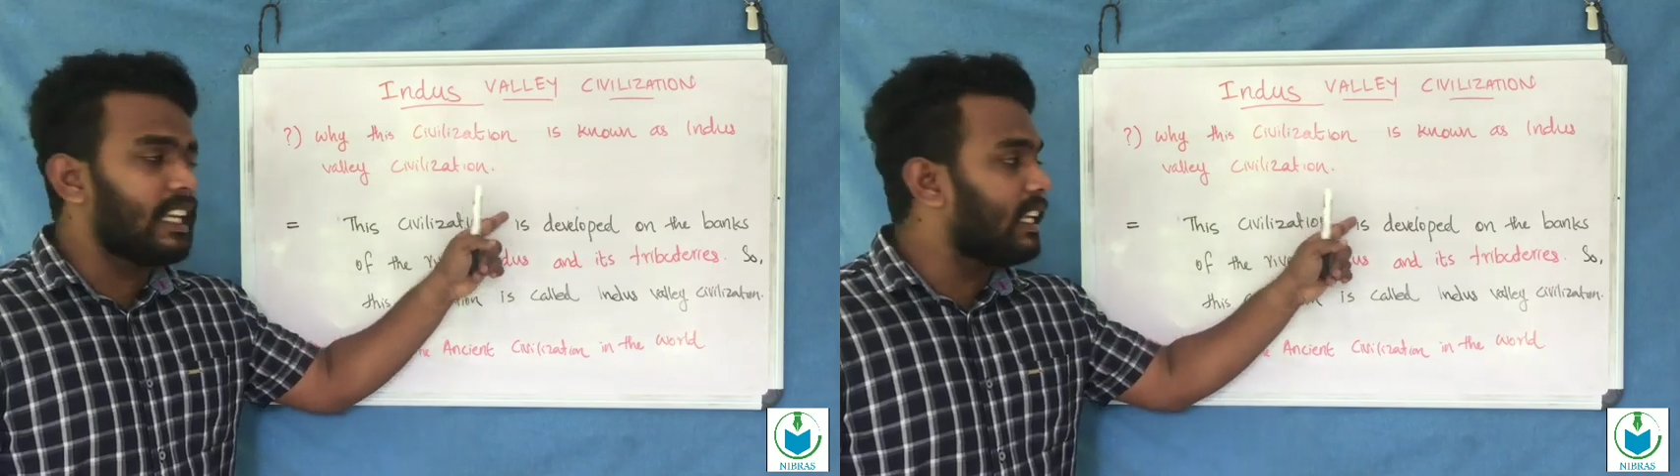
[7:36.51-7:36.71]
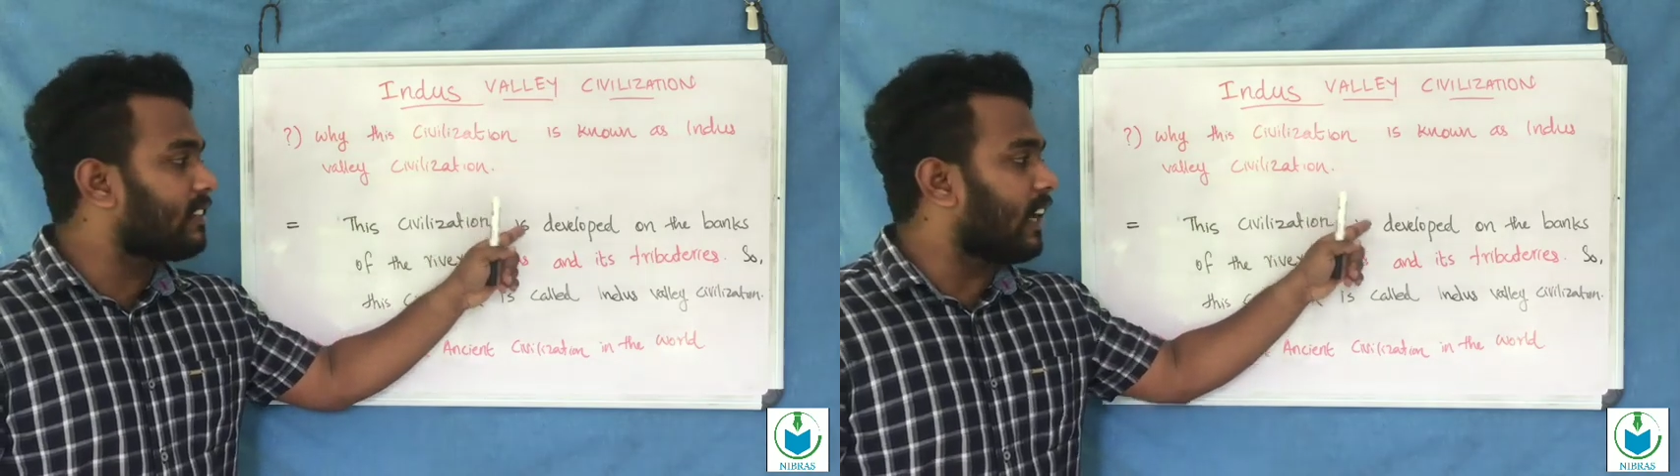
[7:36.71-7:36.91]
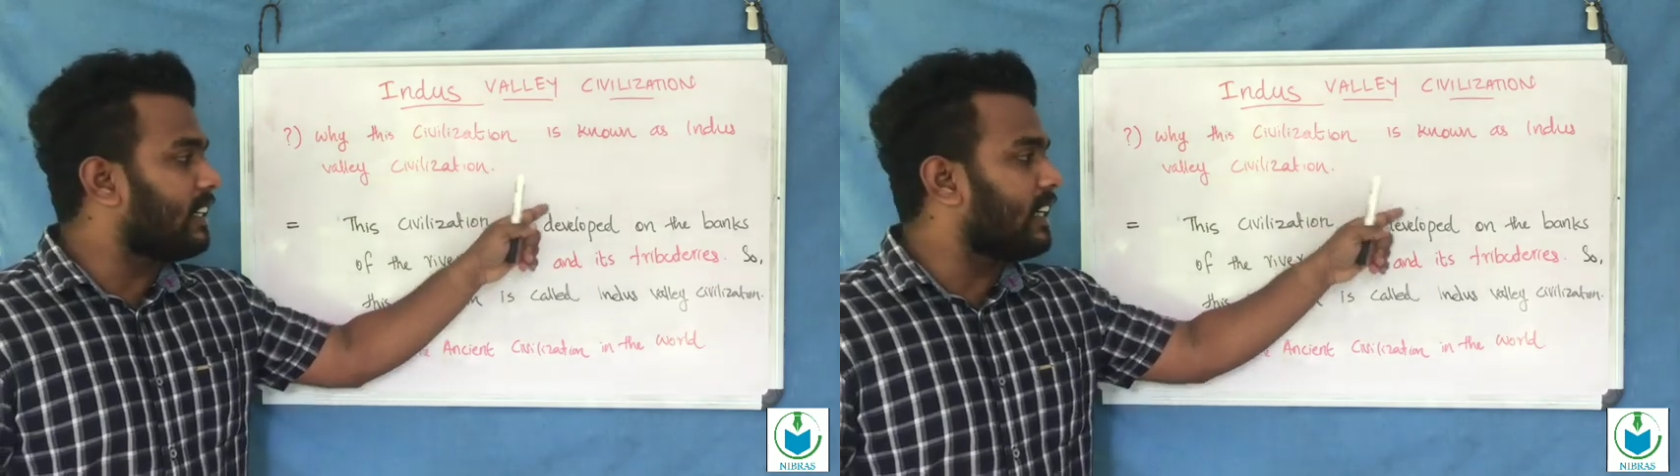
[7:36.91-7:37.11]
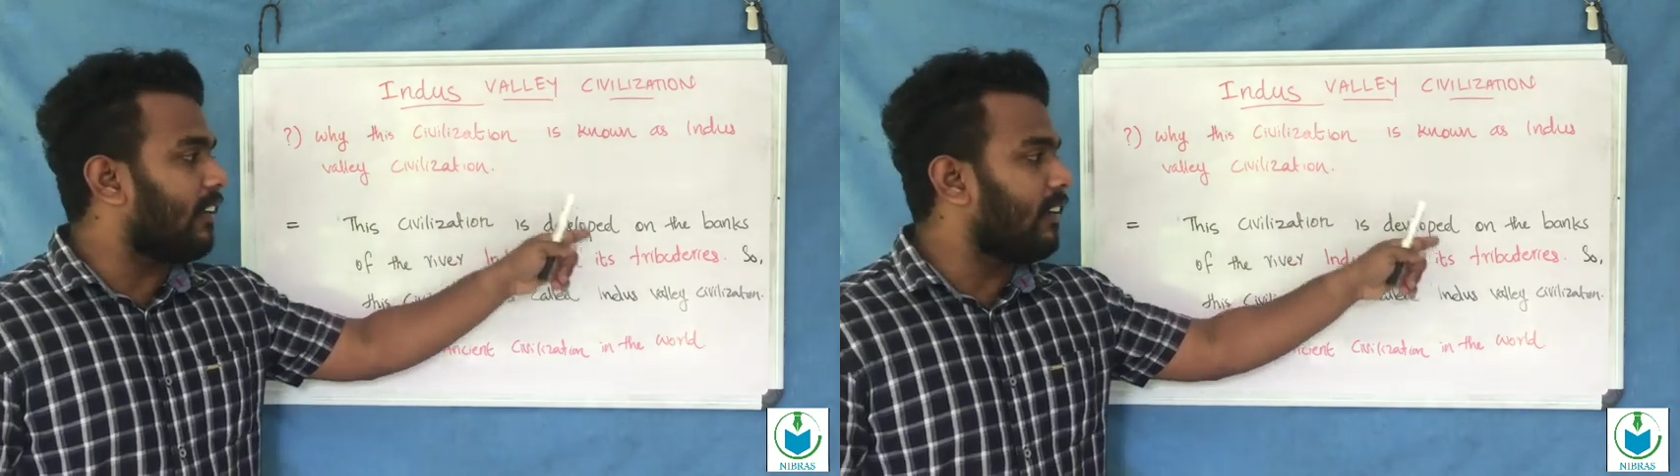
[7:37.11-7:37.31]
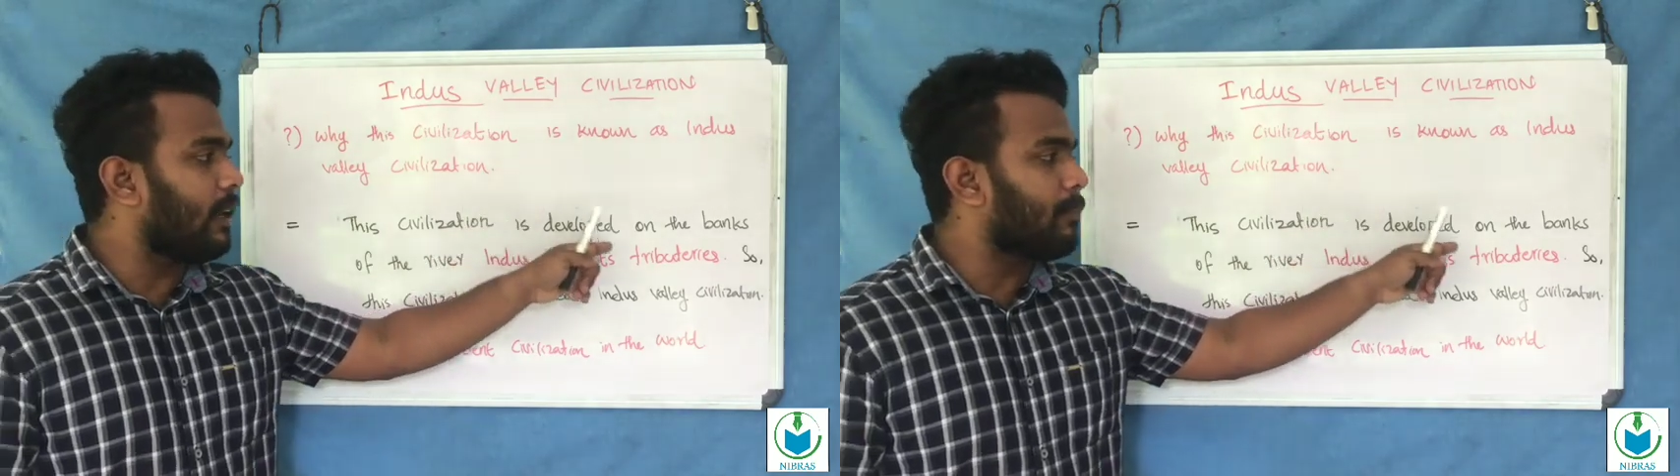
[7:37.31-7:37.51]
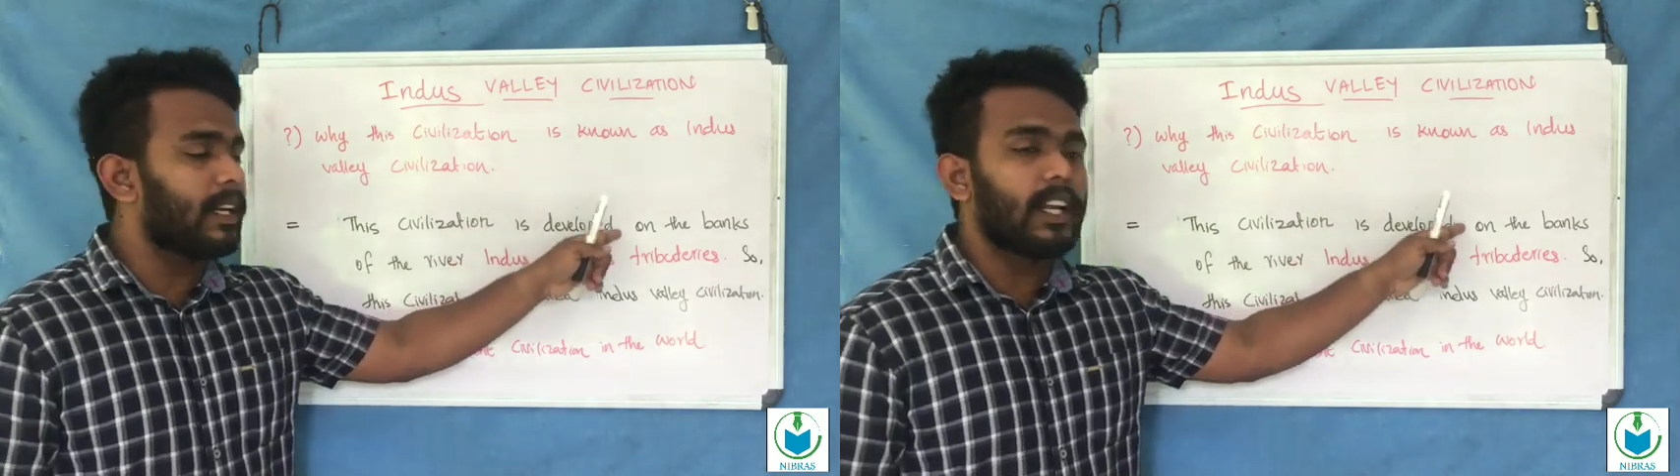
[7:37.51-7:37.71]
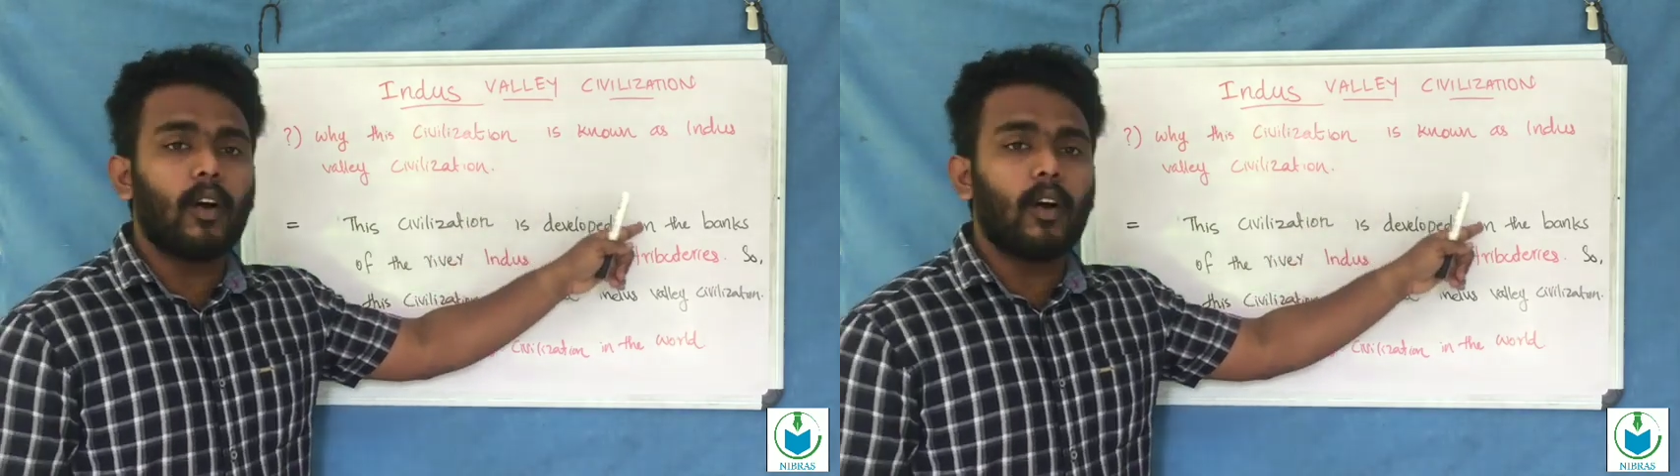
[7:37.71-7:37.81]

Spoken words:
is developed